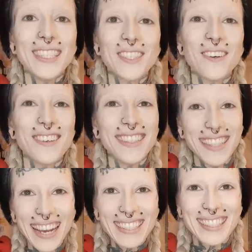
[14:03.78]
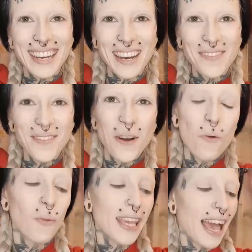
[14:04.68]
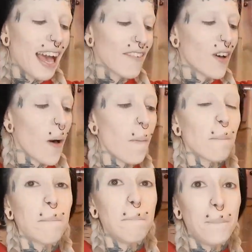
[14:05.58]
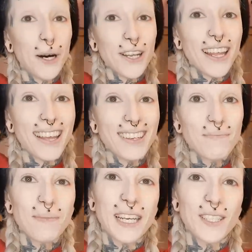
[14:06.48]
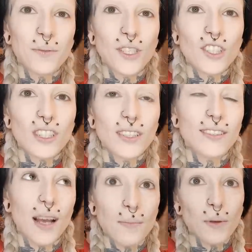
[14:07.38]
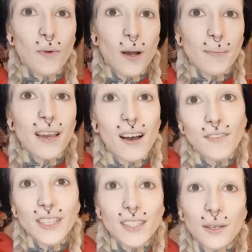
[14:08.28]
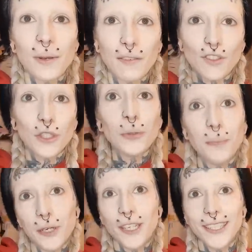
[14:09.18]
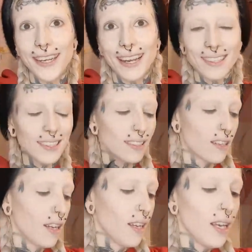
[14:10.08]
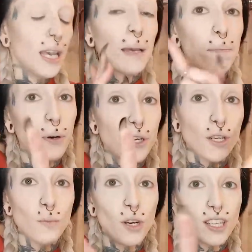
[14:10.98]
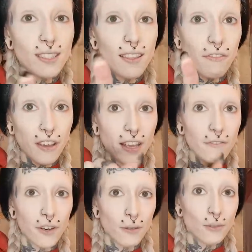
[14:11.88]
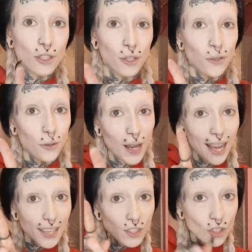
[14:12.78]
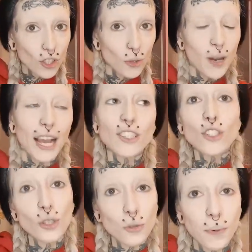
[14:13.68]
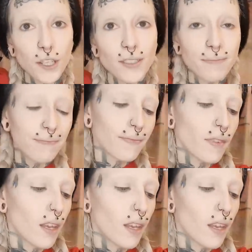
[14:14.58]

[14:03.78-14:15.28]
So next up, we have Puddin because we just did Zombie Wombie, obviously. We have to do Puddin next. And Puddin was the fan vote, so you guys, you guys chose Puddin.